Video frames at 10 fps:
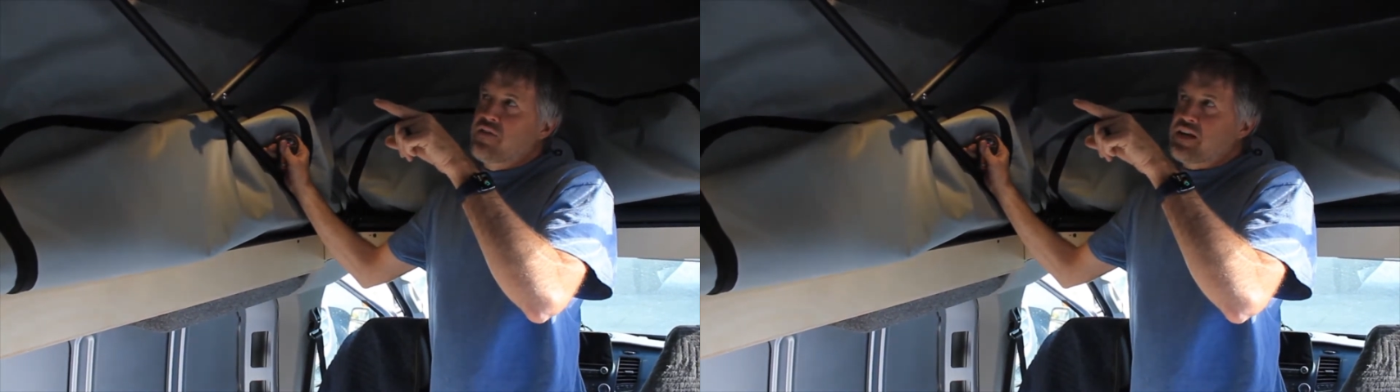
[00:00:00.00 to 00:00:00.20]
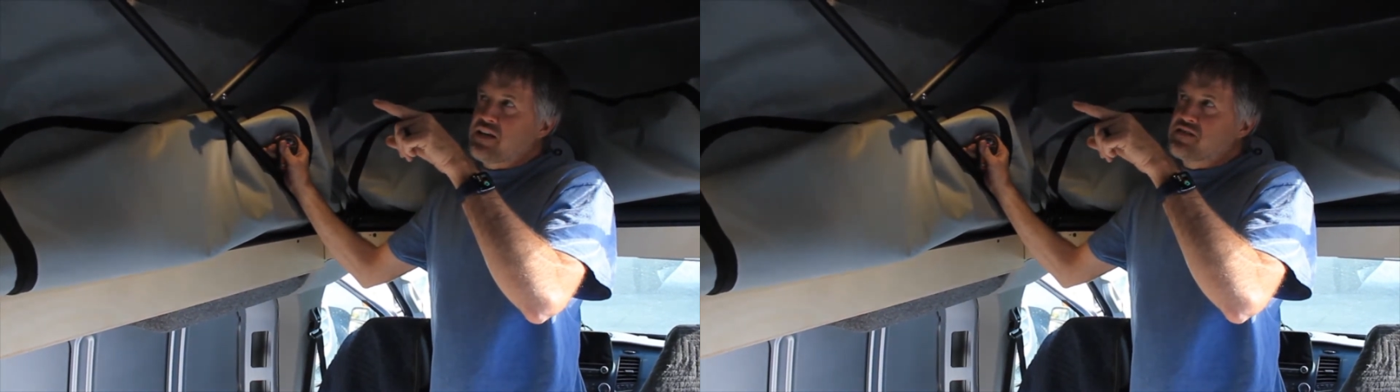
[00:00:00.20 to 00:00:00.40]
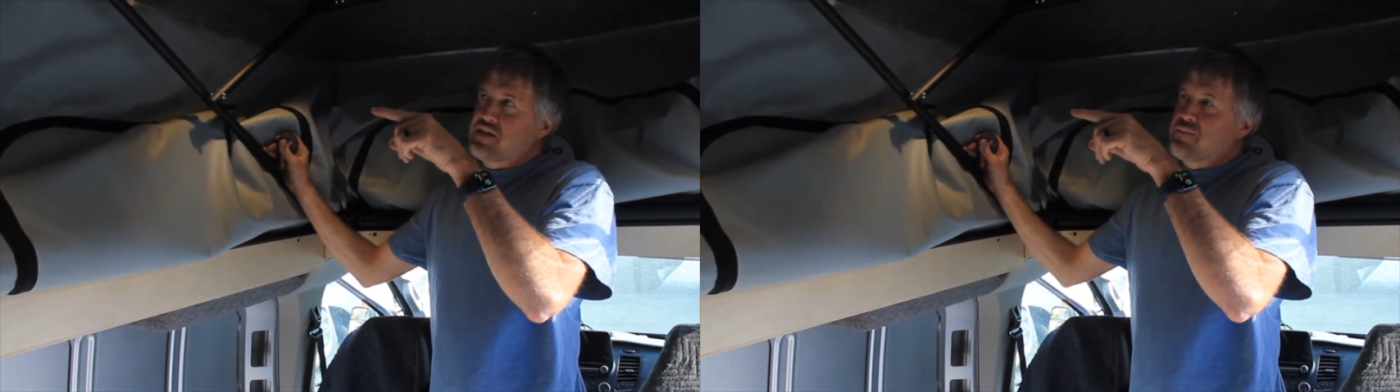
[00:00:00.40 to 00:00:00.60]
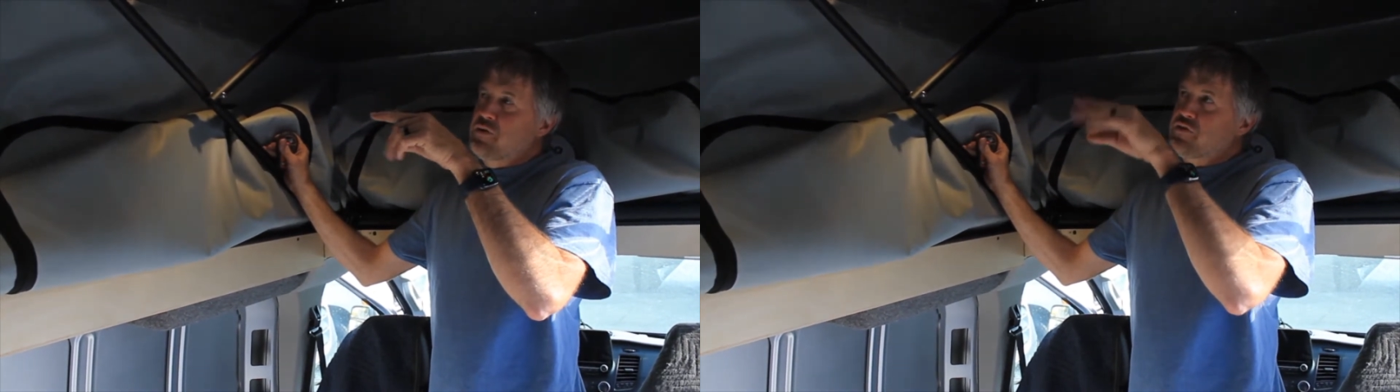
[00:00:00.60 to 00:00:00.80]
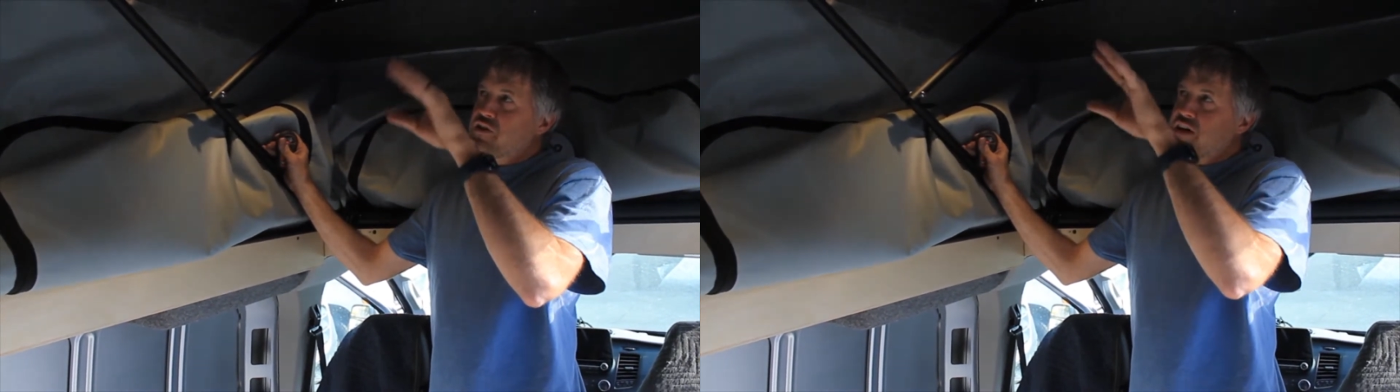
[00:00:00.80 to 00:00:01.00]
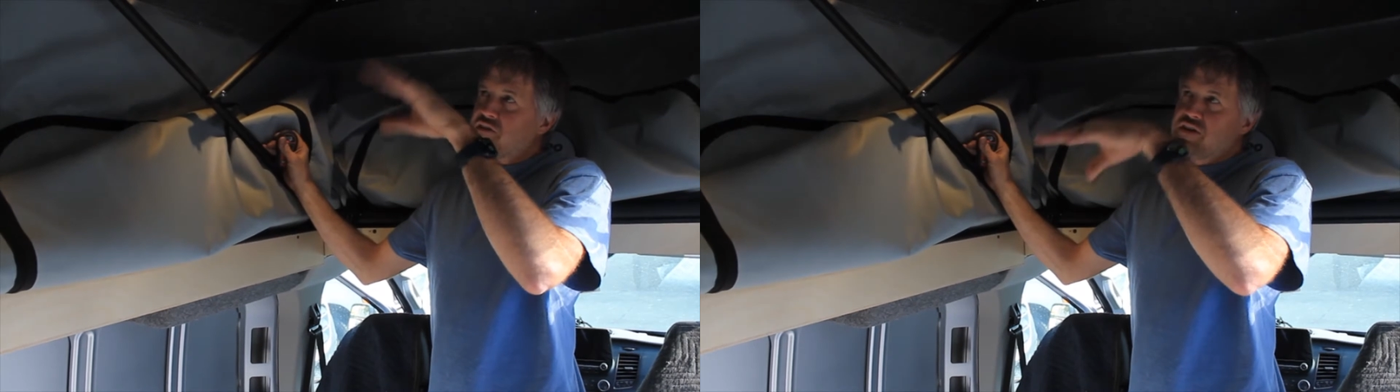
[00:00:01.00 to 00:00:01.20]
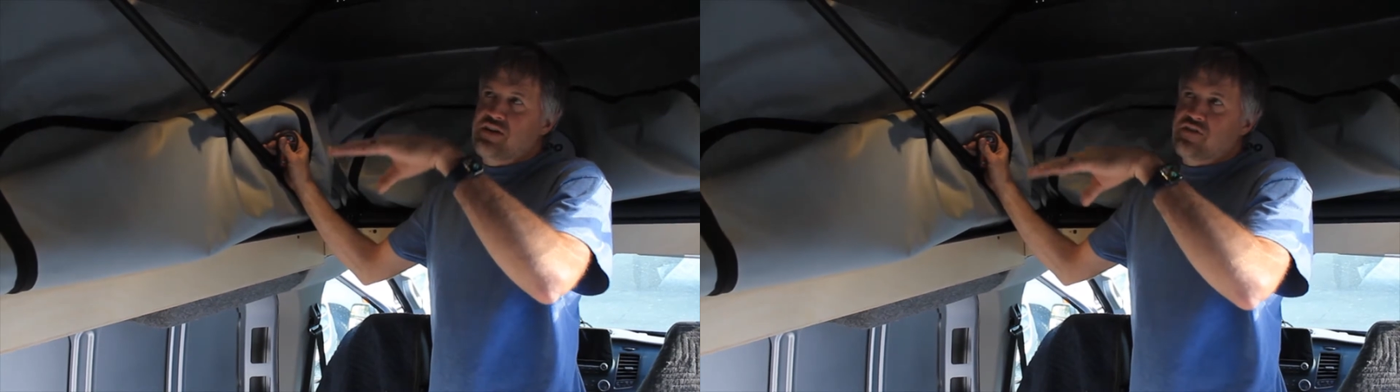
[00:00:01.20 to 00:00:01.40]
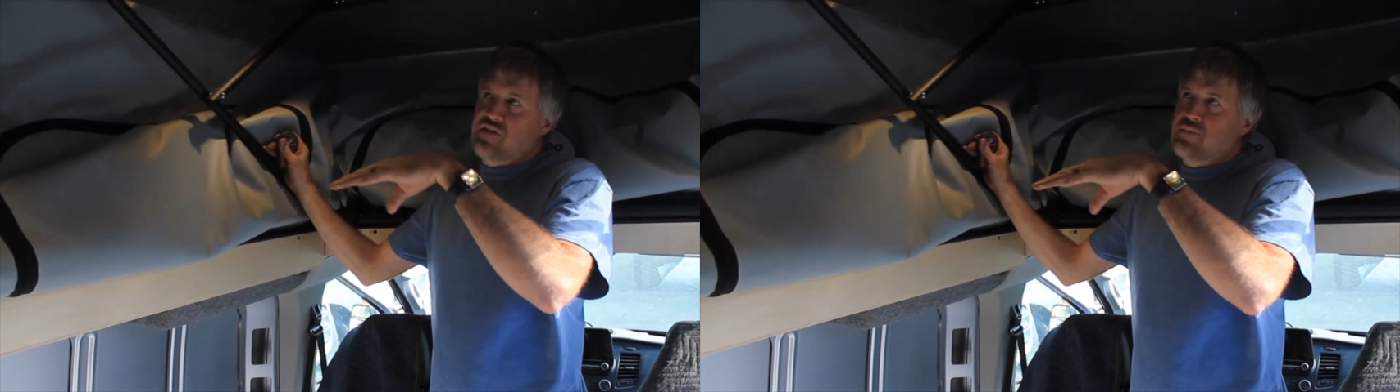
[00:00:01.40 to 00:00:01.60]
Like I said, most likely
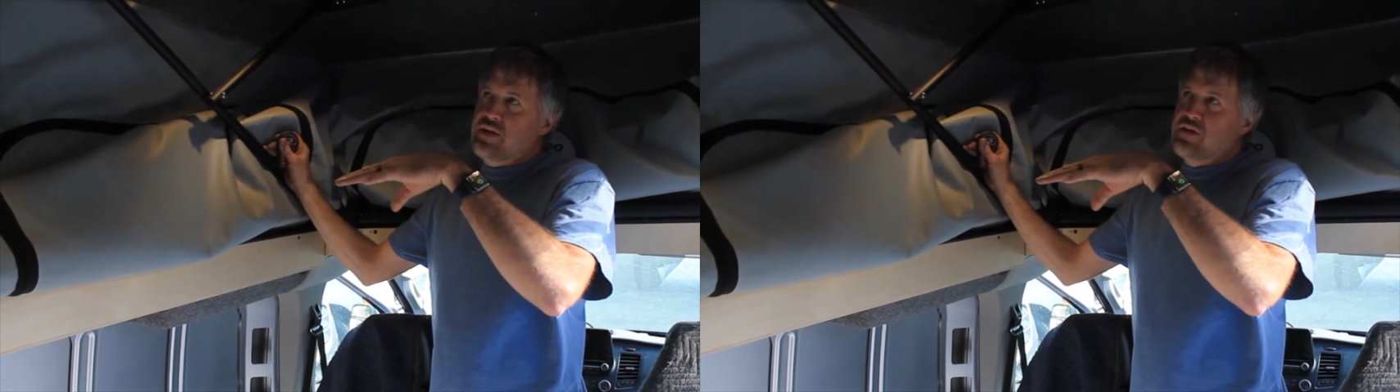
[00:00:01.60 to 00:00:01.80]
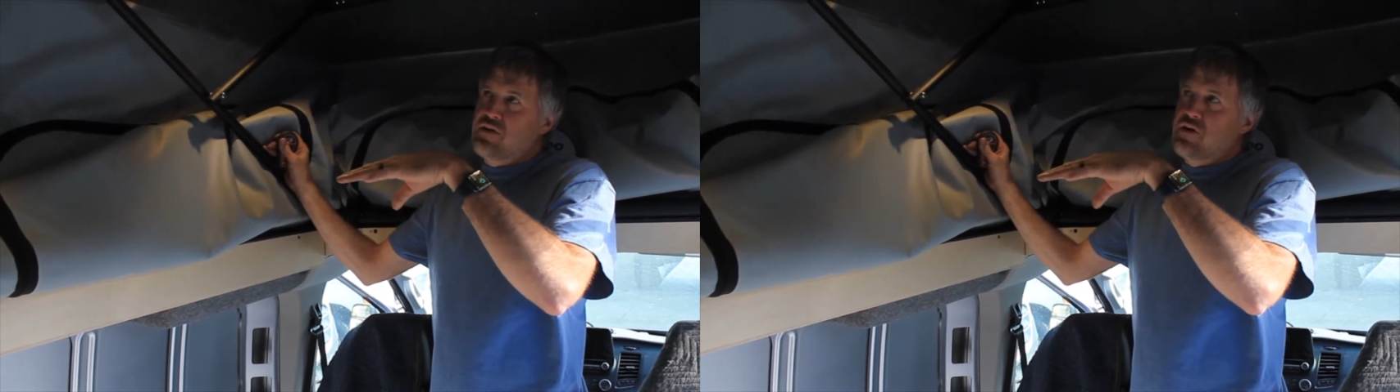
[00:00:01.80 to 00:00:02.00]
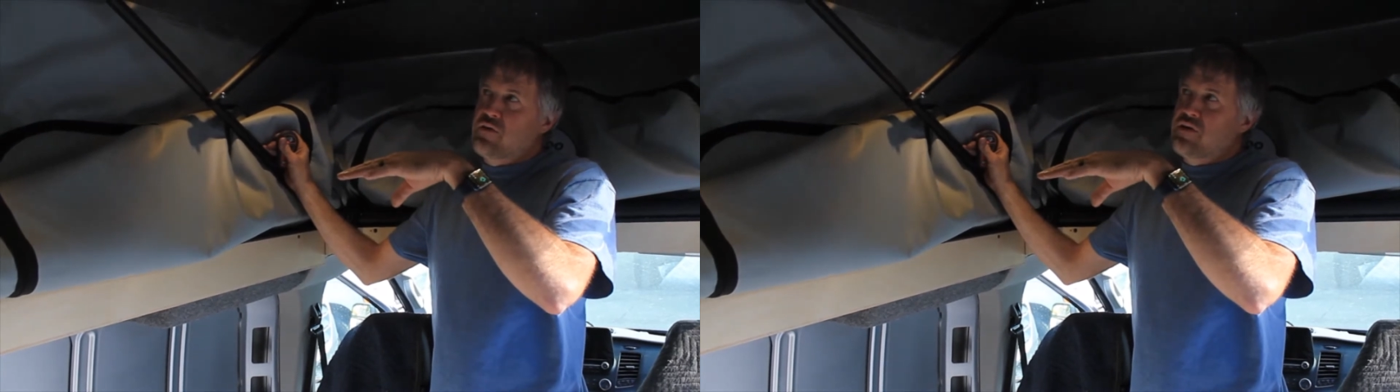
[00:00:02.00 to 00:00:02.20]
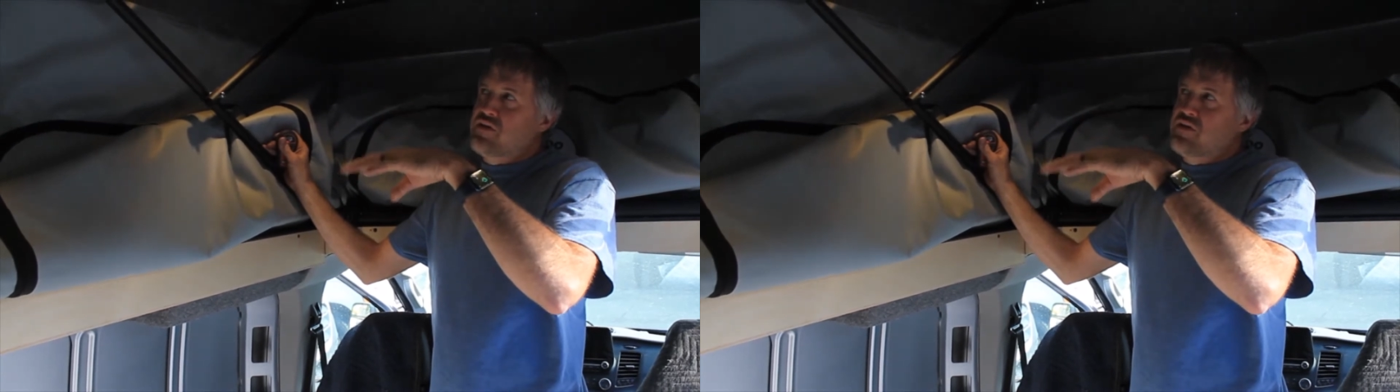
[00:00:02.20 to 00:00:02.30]
it's going to be lower,